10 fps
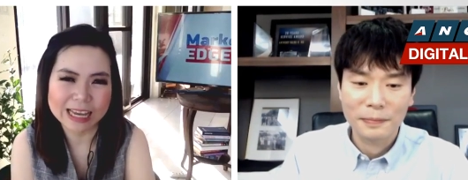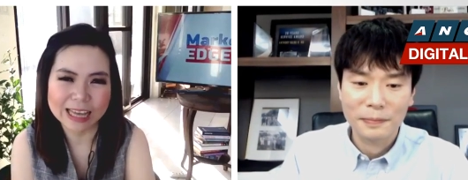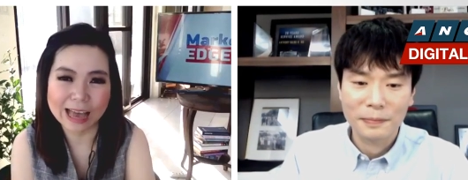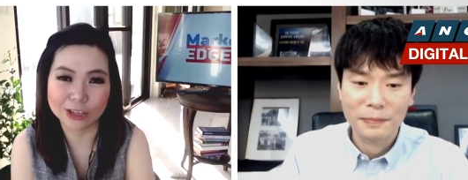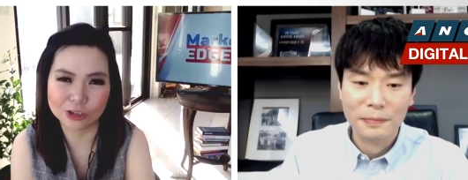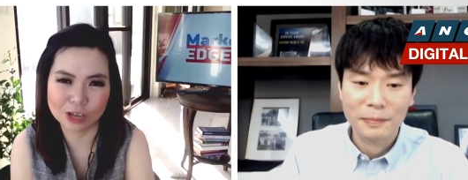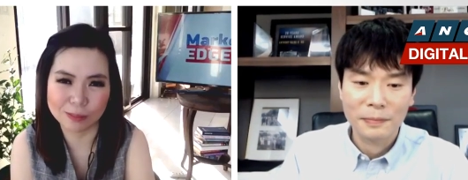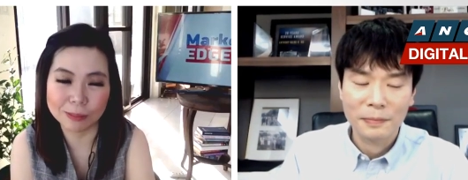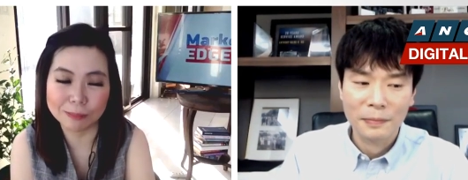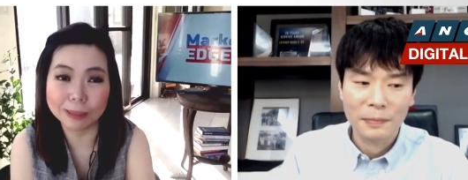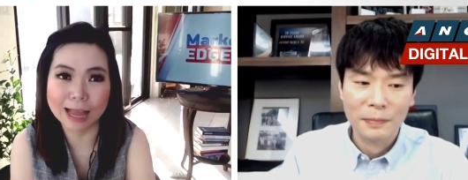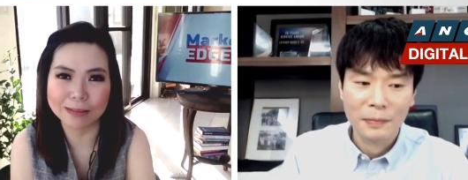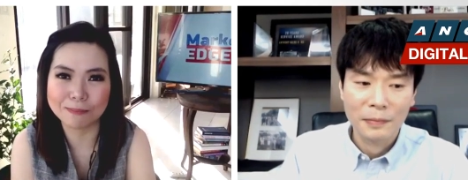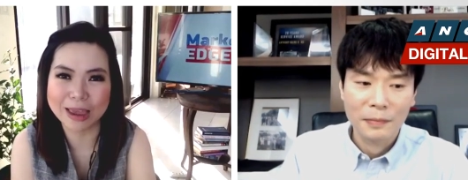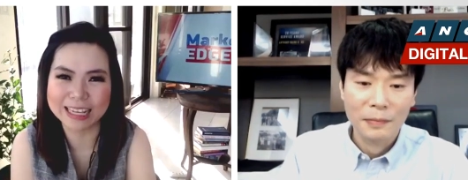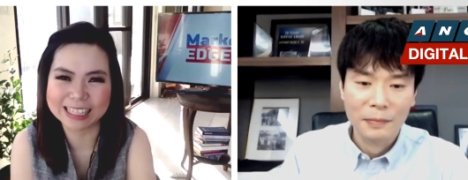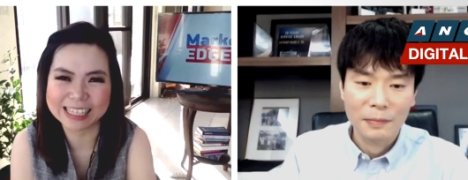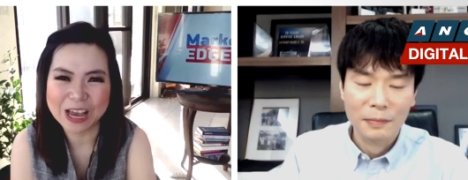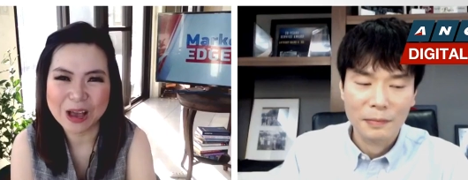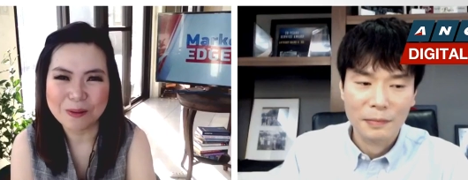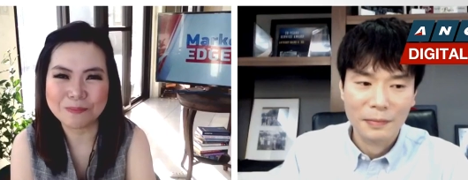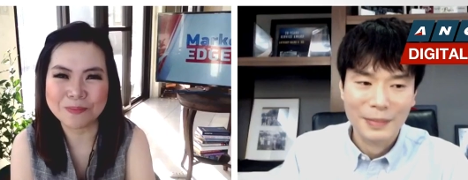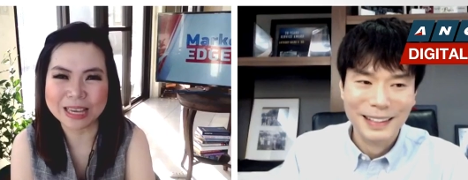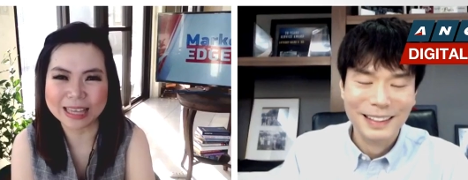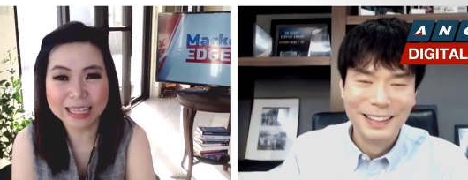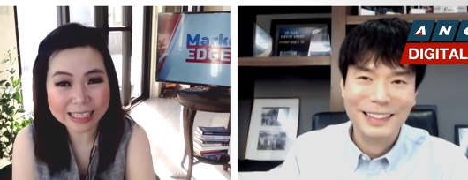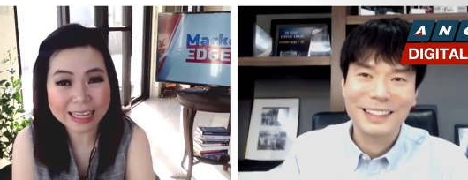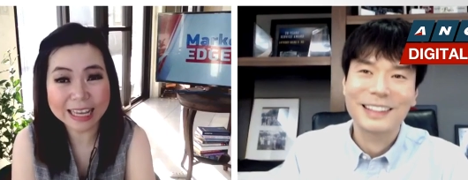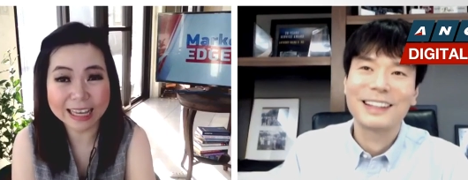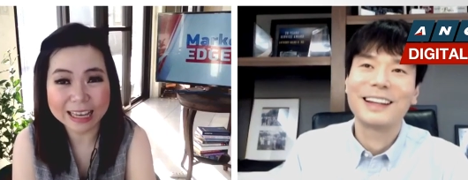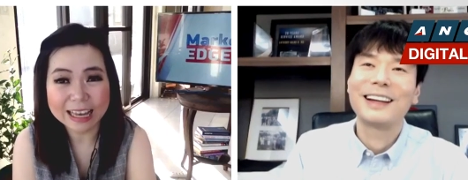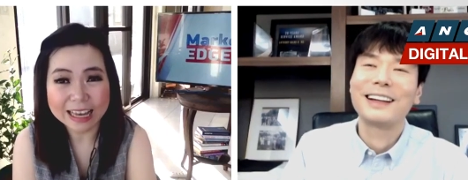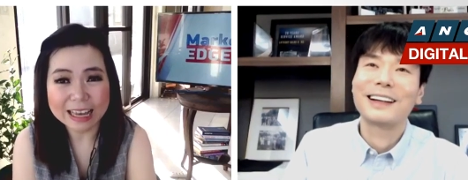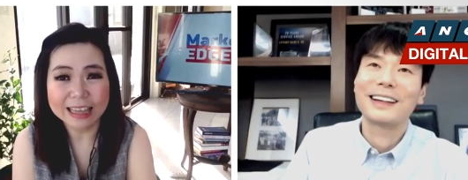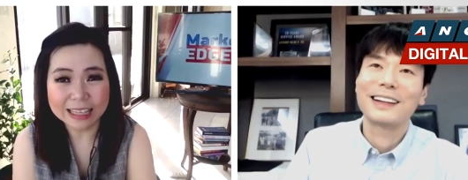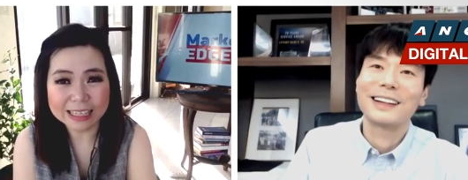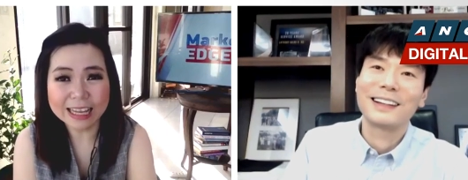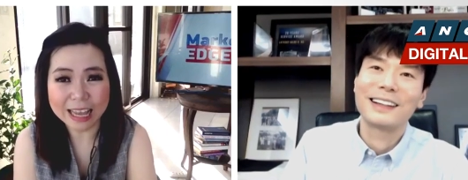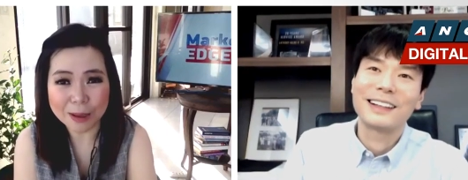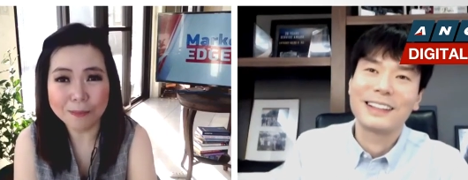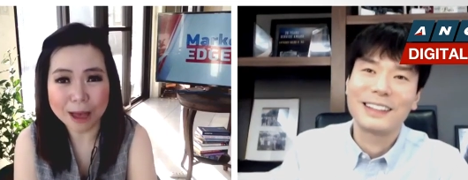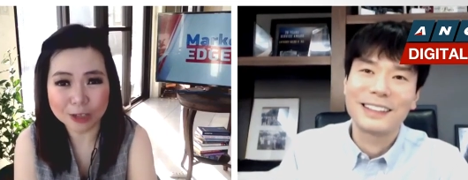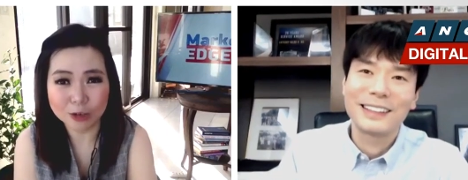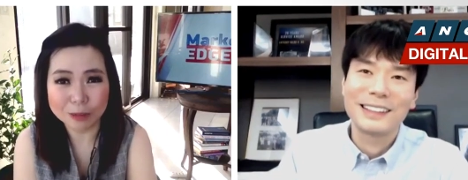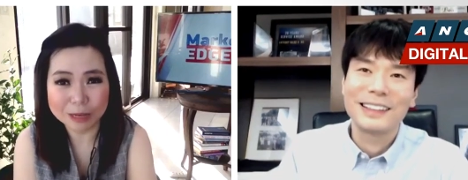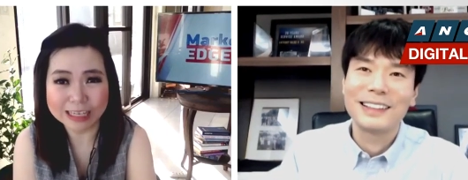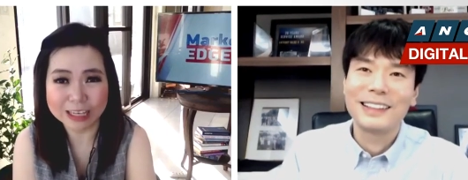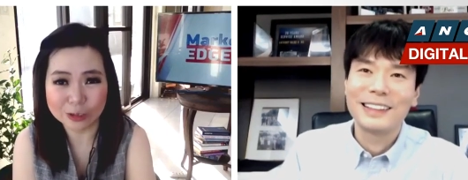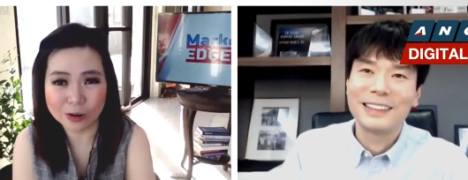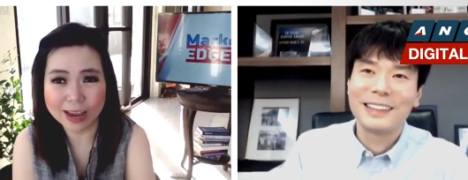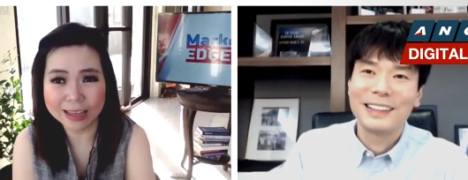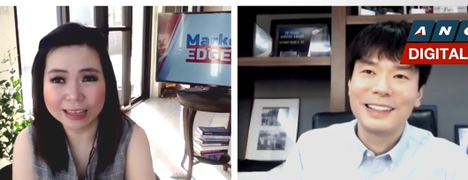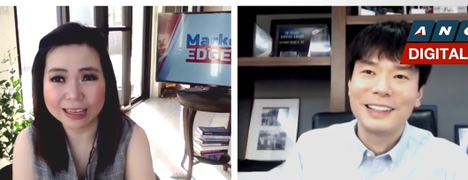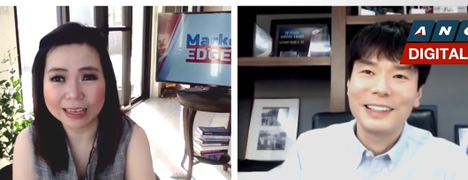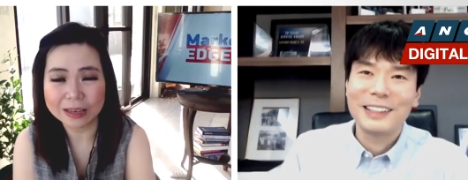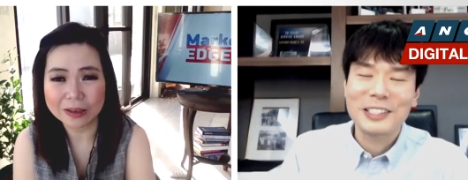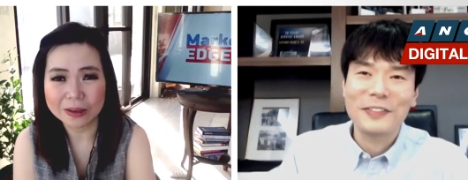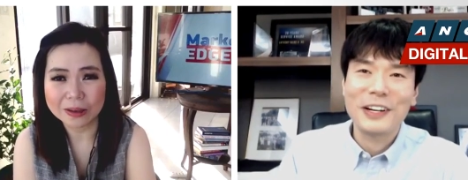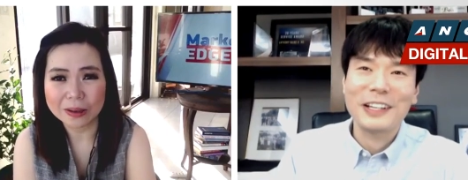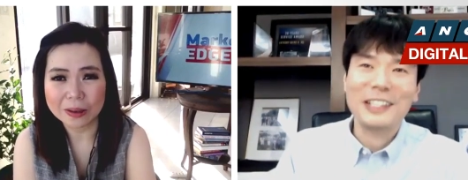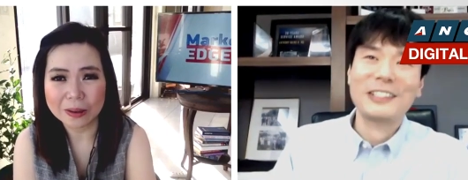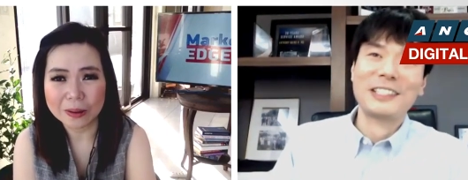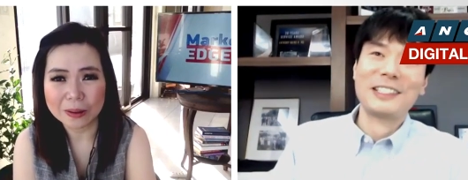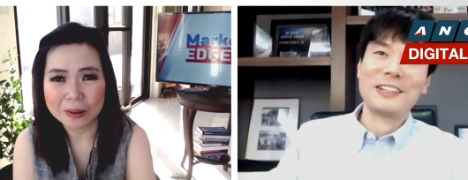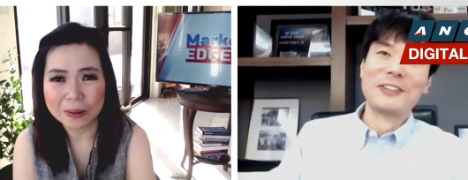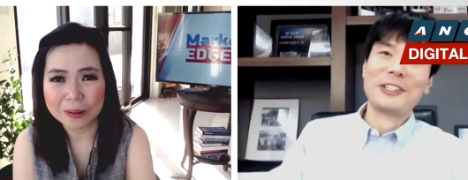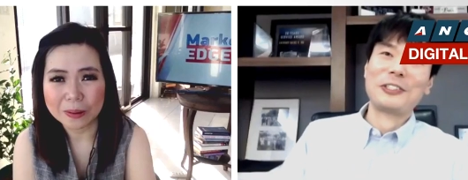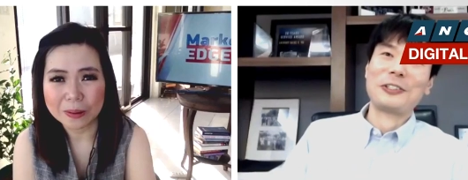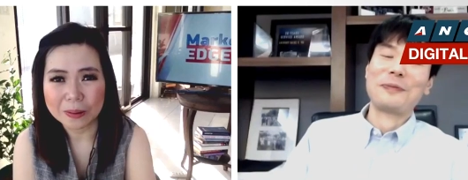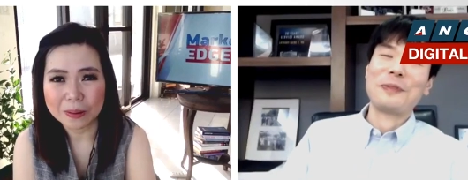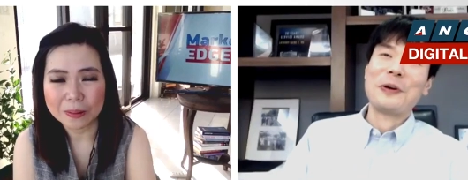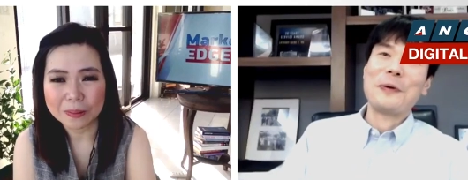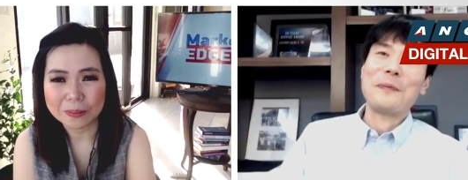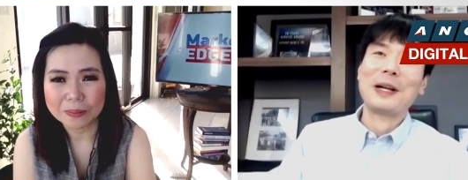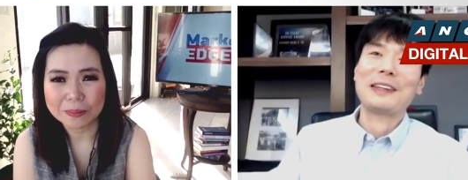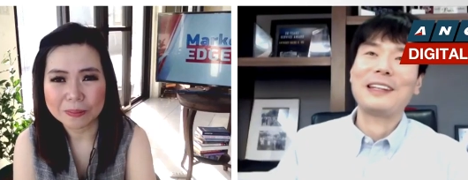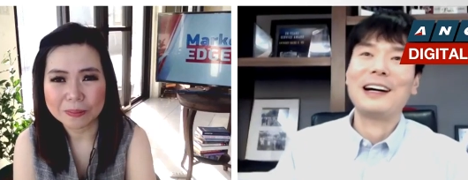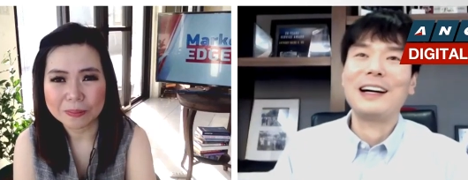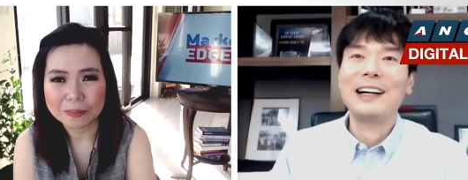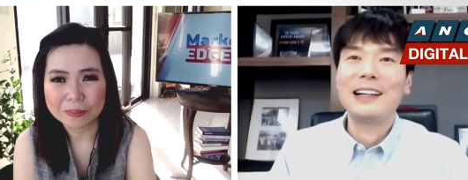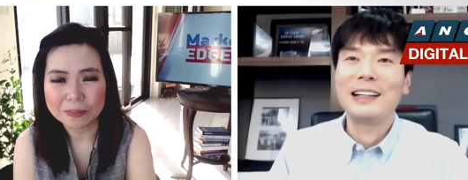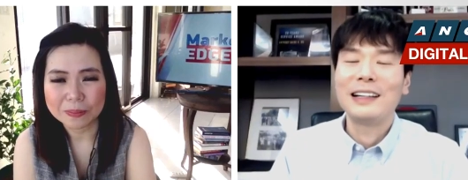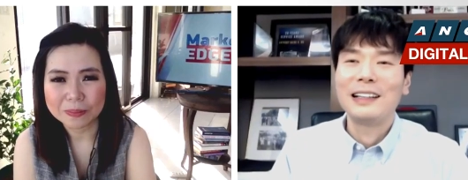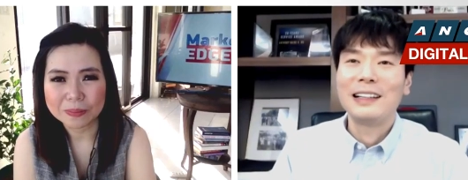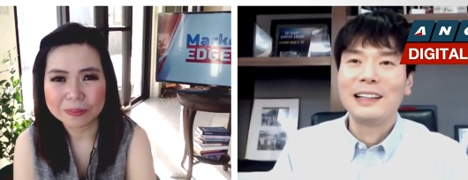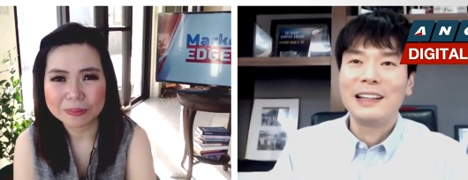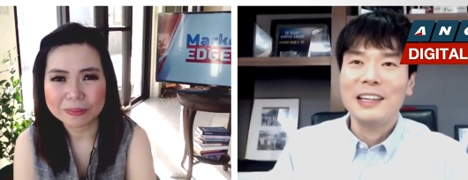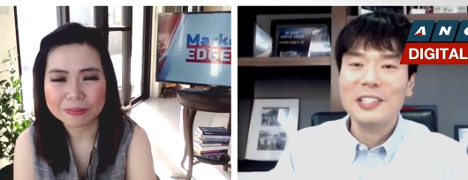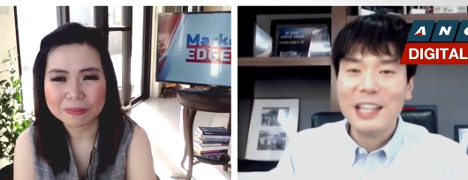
Speaker 1: catches up, the plant-based meat? That's gonna that's gonna impact your business, right?
Speaker 2: That's a very interesting question. But uh, you see,